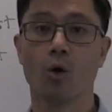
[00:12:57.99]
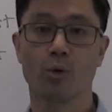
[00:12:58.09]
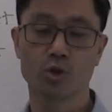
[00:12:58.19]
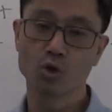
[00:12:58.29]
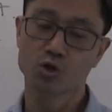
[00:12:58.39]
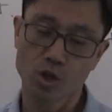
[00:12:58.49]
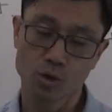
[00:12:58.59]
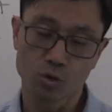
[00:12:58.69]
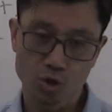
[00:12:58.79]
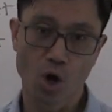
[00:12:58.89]
which
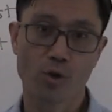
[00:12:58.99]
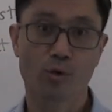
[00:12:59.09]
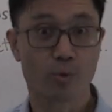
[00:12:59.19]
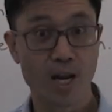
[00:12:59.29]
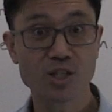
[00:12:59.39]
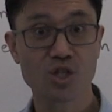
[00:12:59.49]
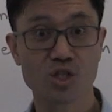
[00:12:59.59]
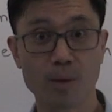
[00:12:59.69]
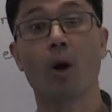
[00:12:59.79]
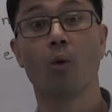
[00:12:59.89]
also show the
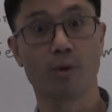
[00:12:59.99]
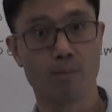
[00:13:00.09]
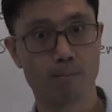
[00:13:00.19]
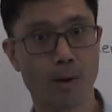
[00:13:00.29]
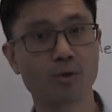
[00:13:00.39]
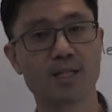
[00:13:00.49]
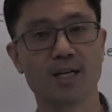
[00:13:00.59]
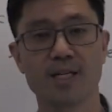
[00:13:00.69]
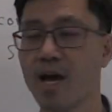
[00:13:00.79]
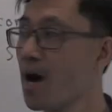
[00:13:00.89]
relationship with
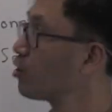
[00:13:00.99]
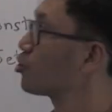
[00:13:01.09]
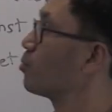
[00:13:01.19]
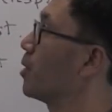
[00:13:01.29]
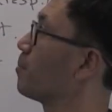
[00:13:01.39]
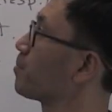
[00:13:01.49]
multilinear algebra.